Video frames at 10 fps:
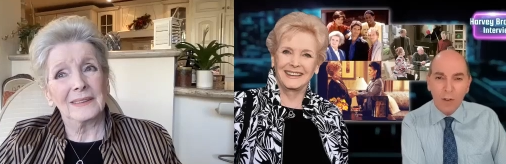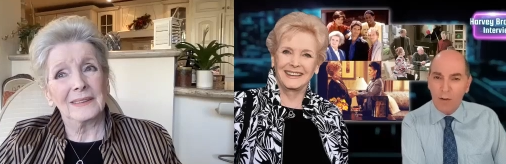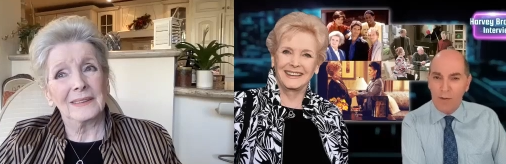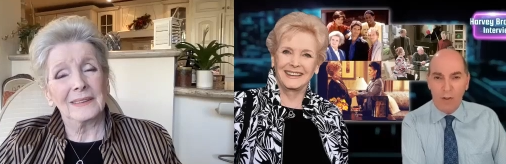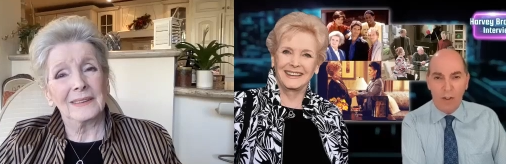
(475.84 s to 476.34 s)
Speaker 1: your
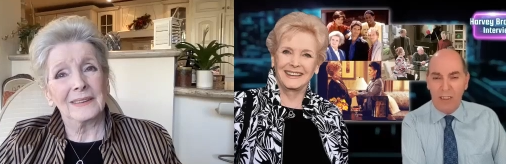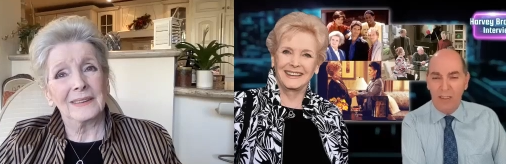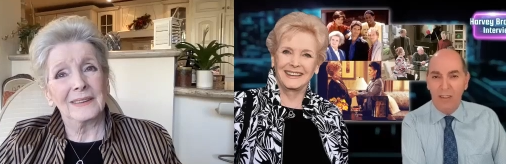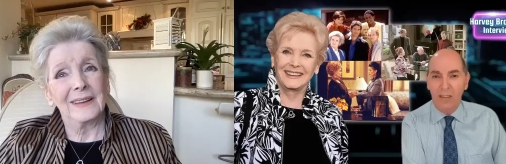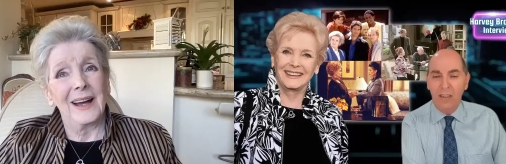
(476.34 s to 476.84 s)
version.
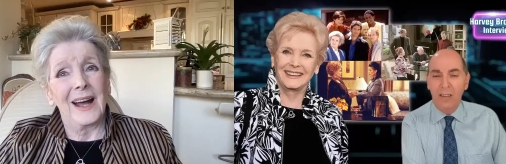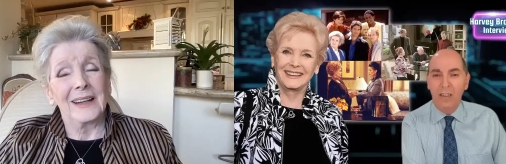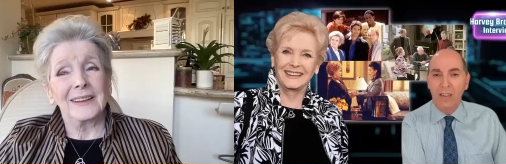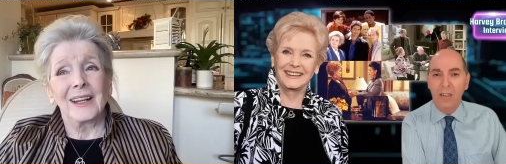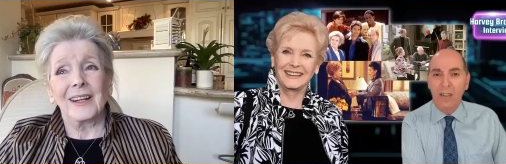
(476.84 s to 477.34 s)

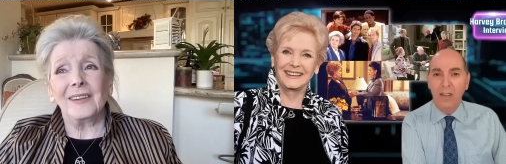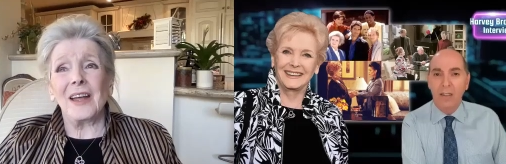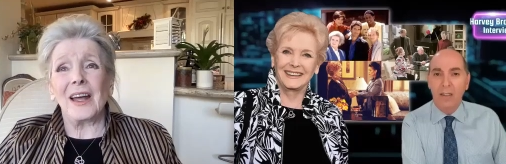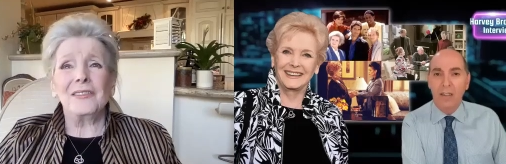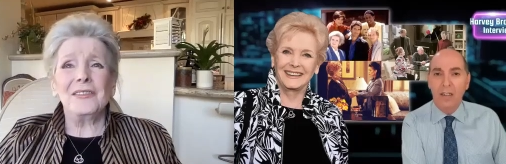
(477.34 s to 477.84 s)

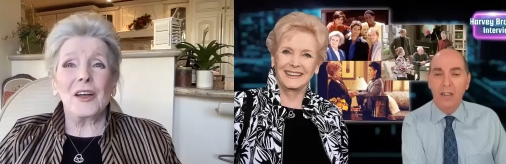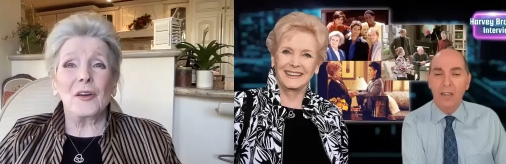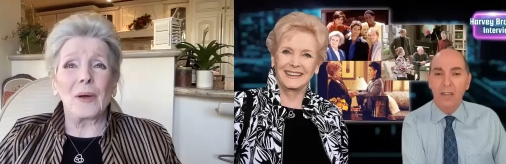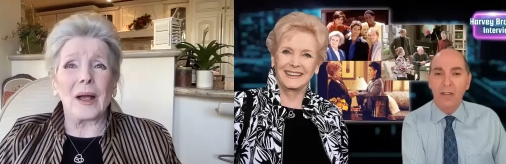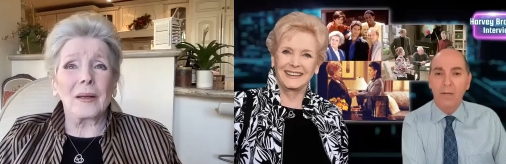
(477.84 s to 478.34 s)

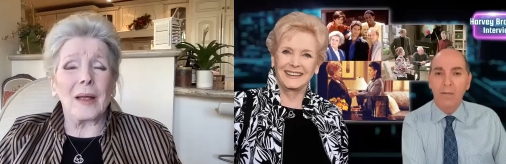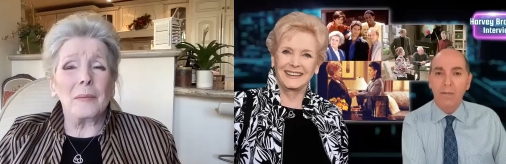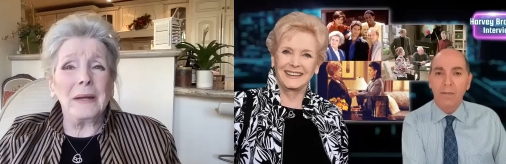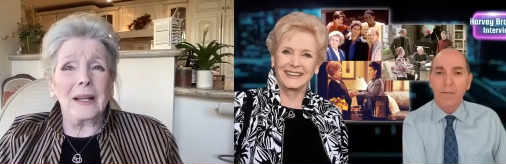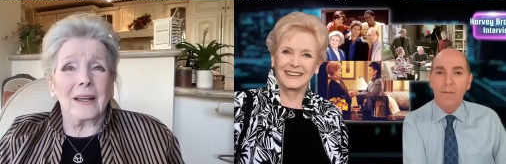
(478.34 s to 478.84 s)
Speaker 2: No, I
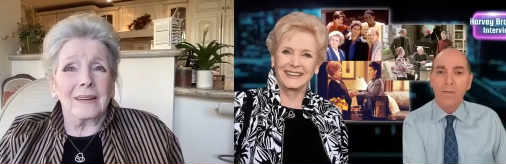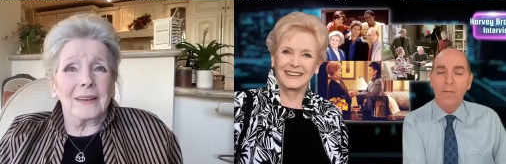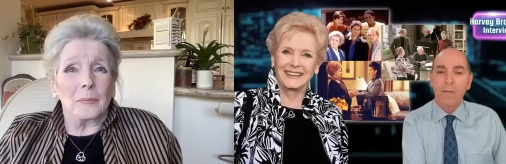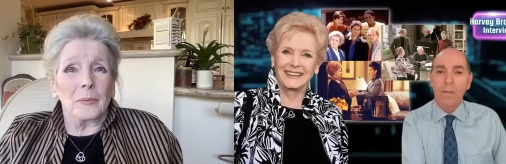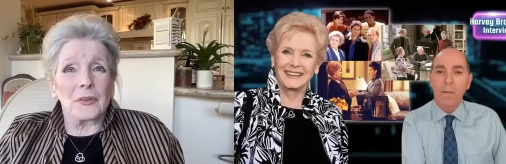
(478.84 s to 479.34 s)
mean,
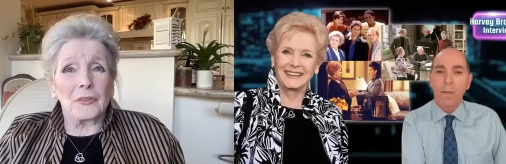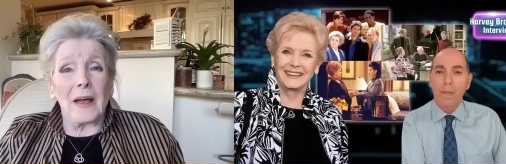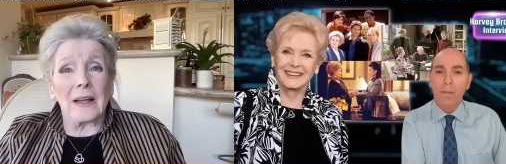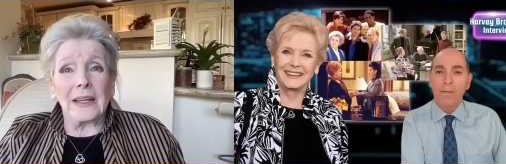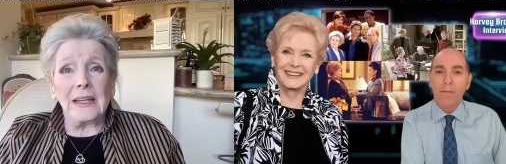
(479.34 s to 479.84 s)
it was
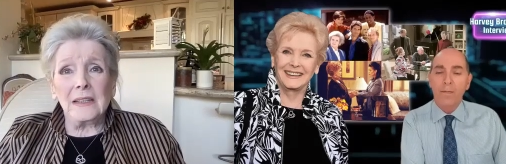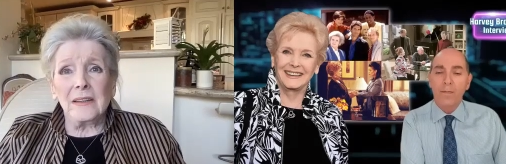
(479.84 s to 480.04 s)
fun. It